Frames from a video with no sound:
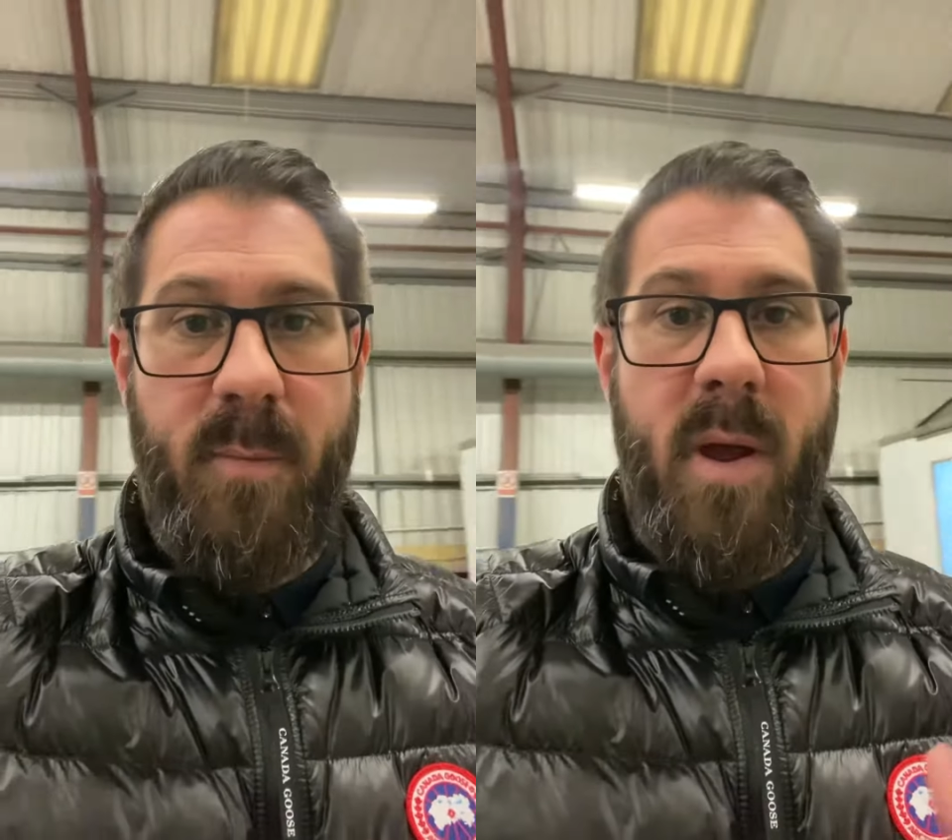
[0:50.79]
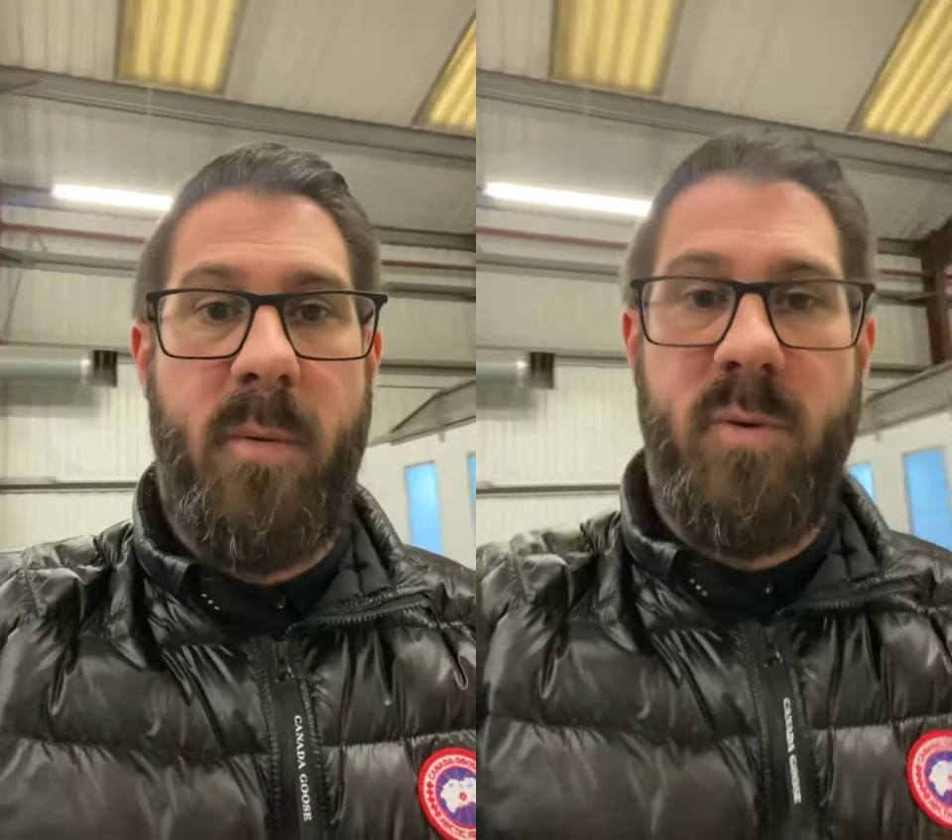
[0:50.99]

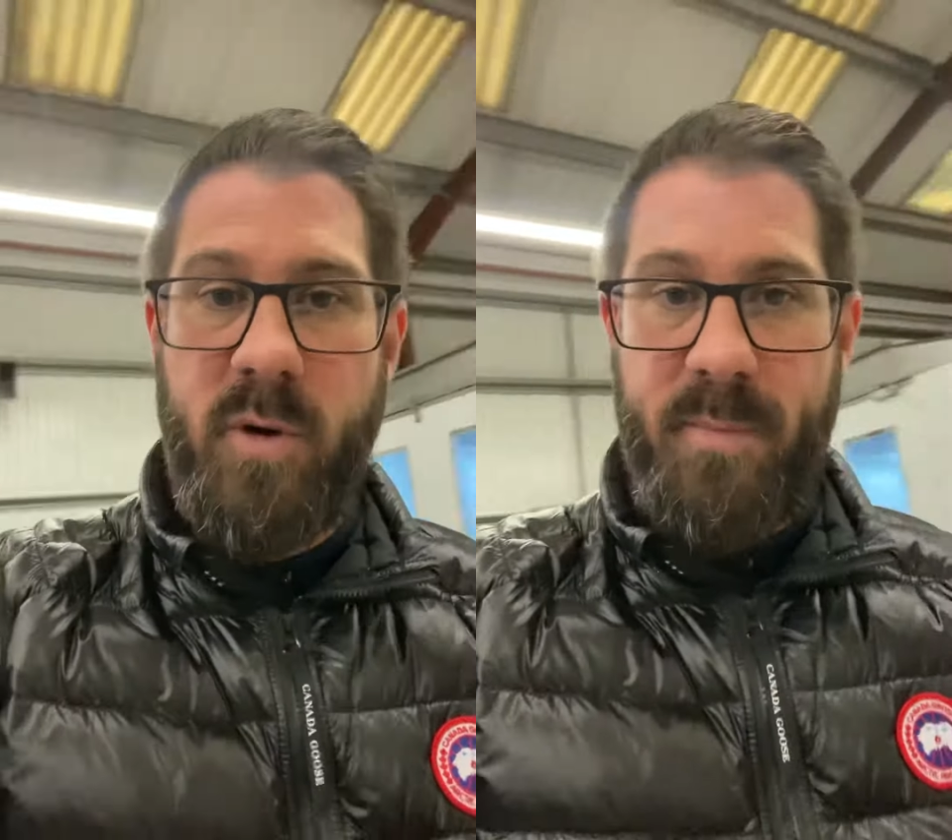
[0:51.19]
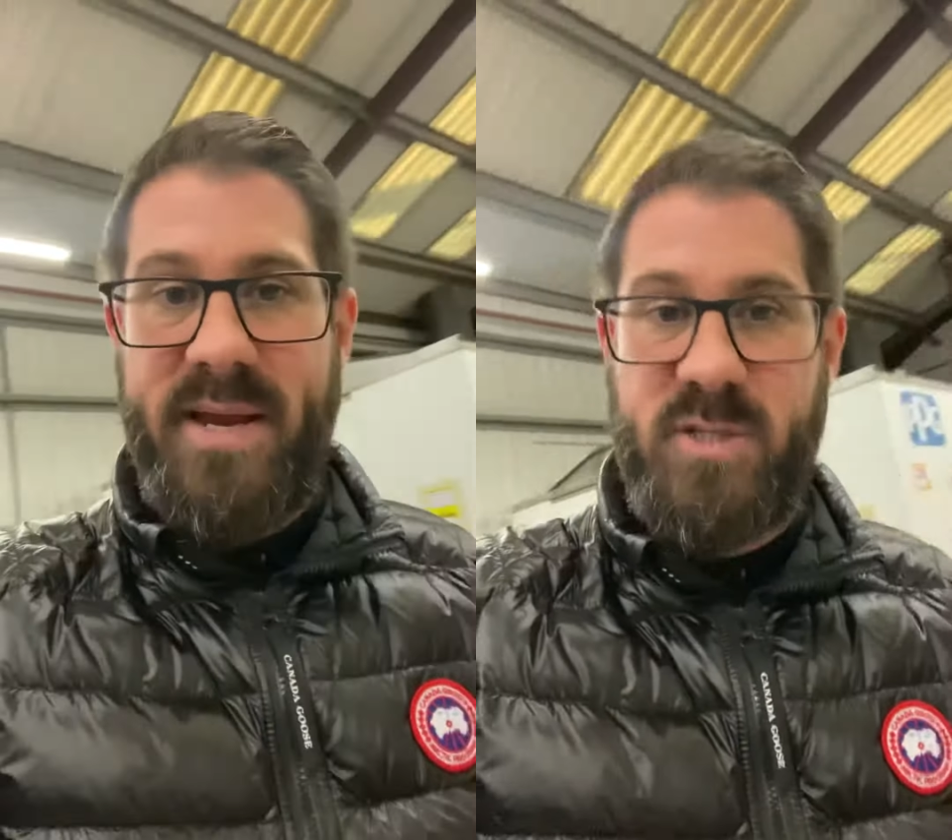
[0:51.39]
where we want
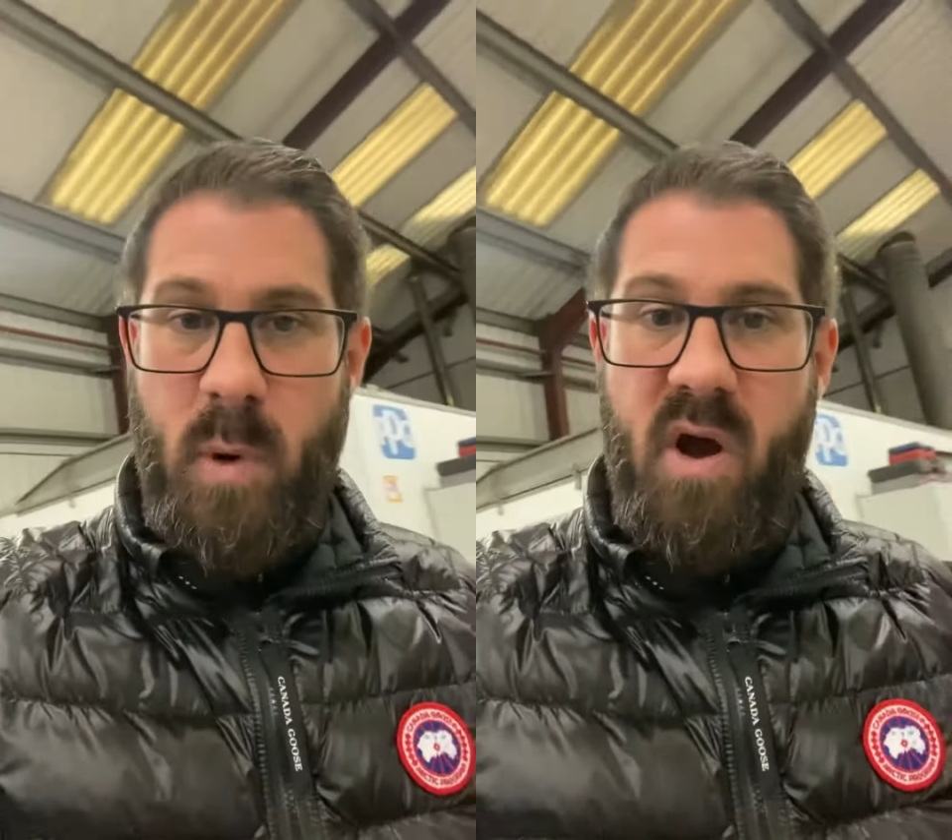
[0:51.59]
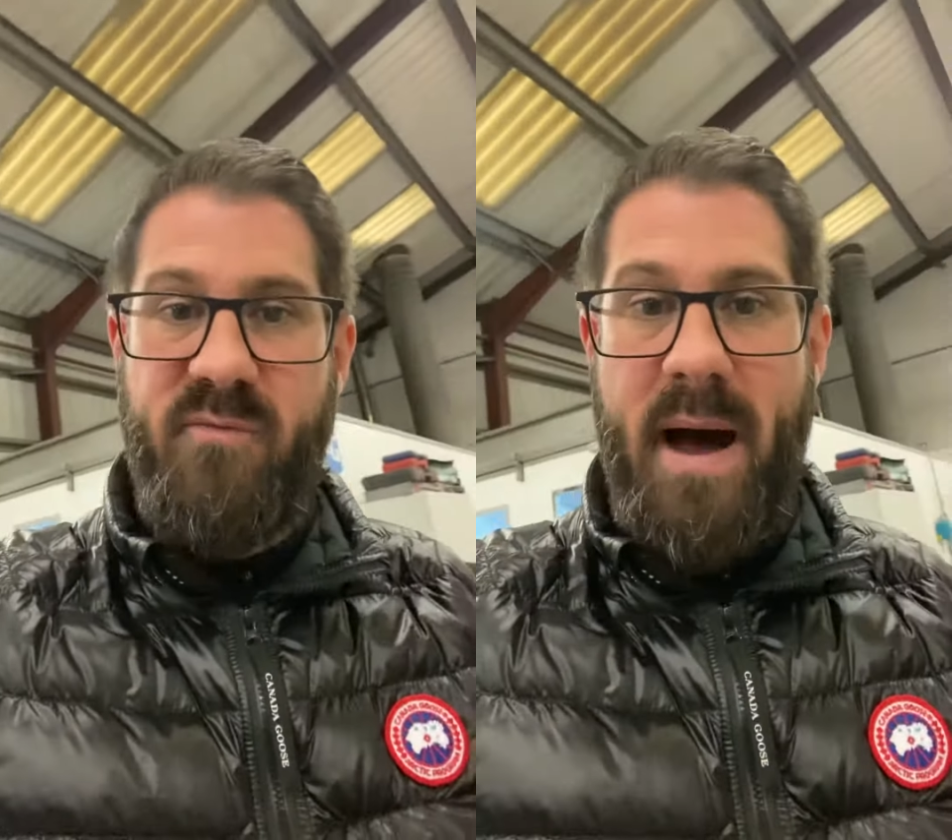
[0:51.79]
to be in
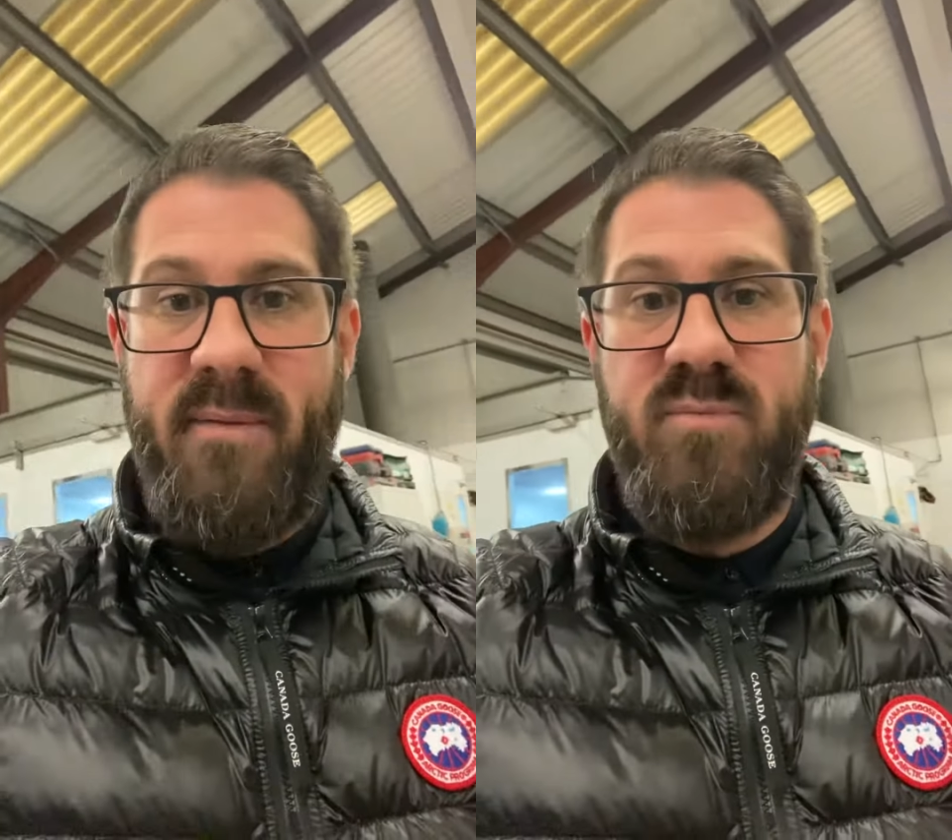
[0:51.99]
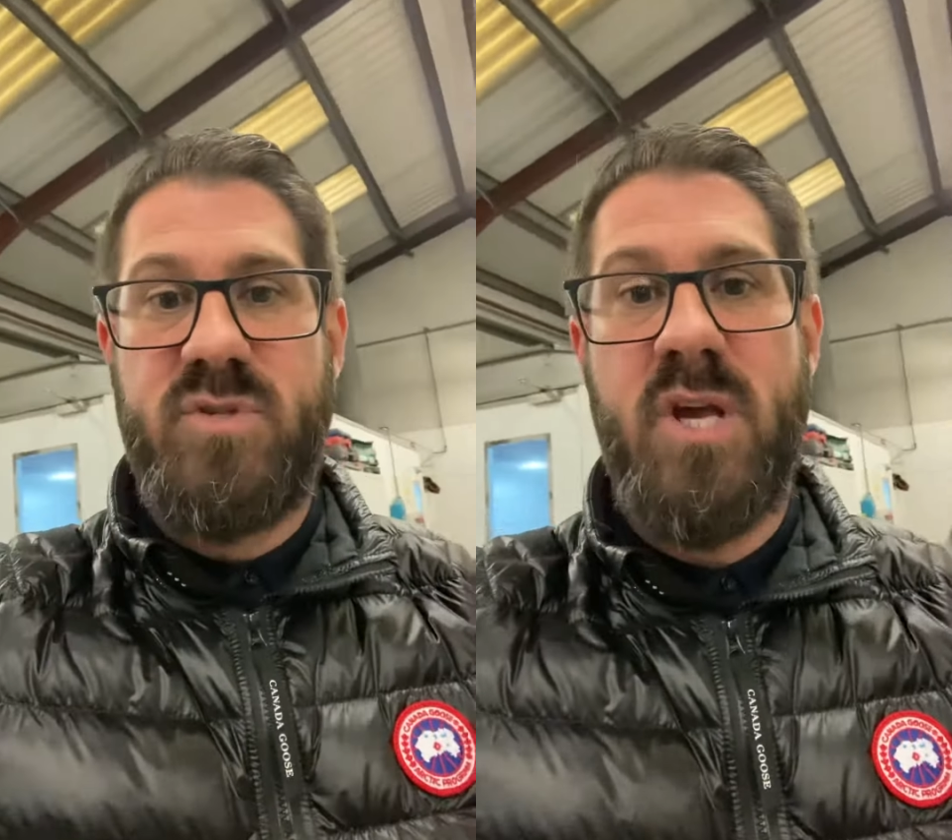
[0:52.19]
12
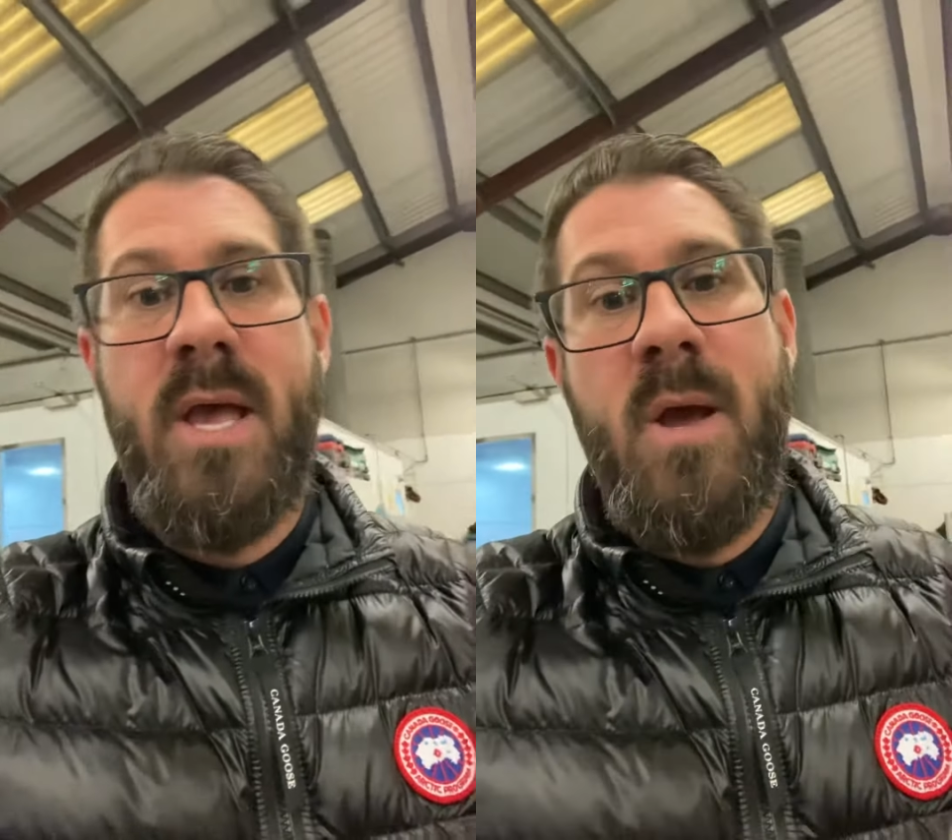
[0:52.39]
months.